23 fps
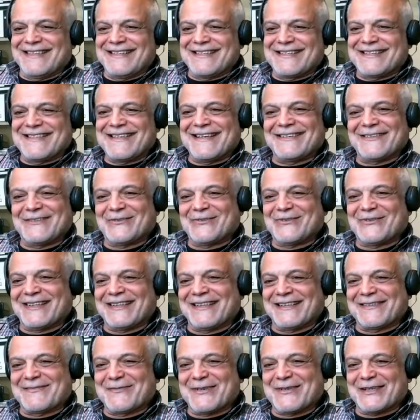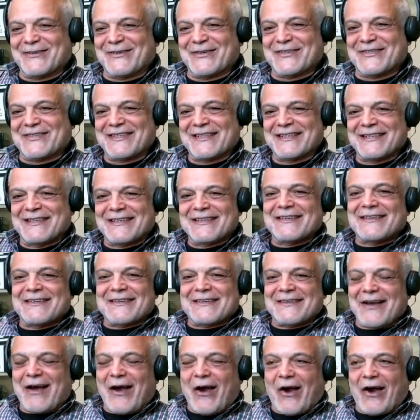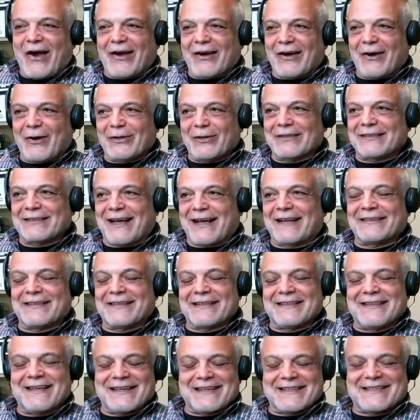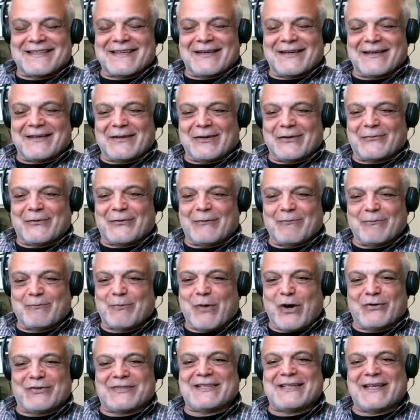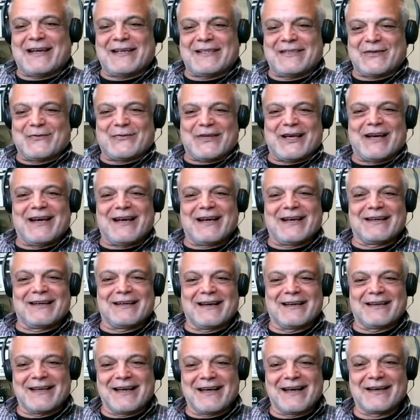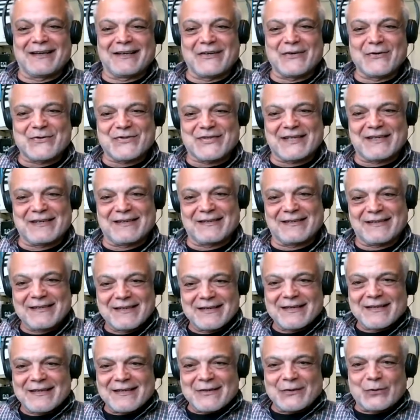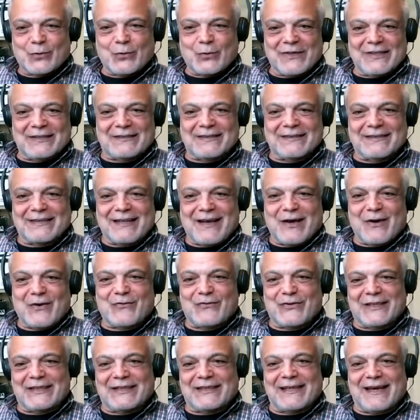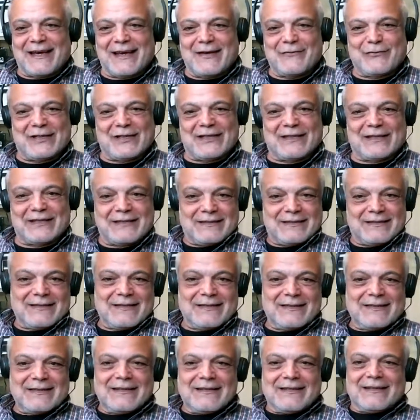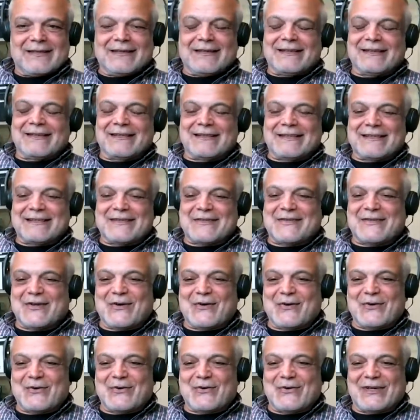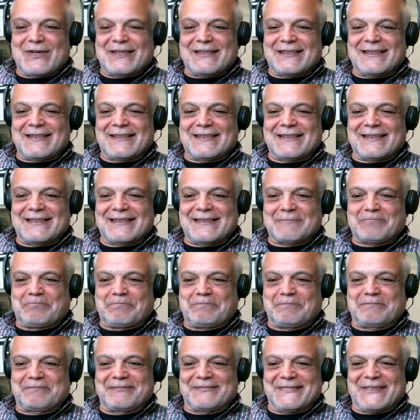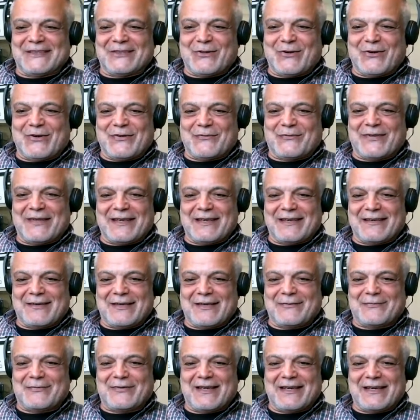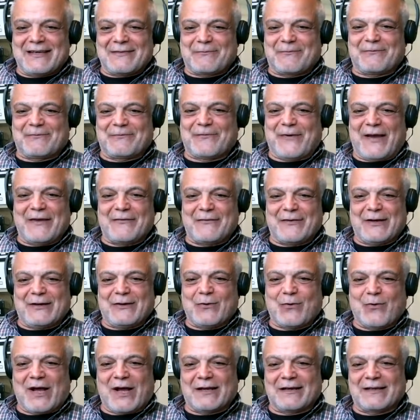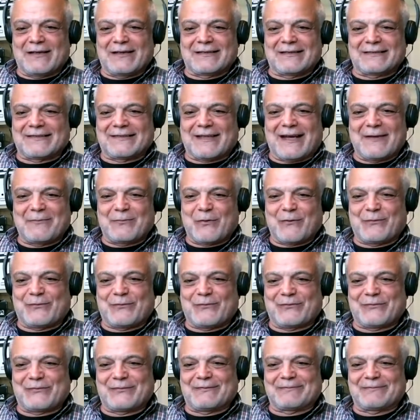That's hard to tell, because all candidates from both sides of the aisle are using Twitter now very heavily. So if they favor one type of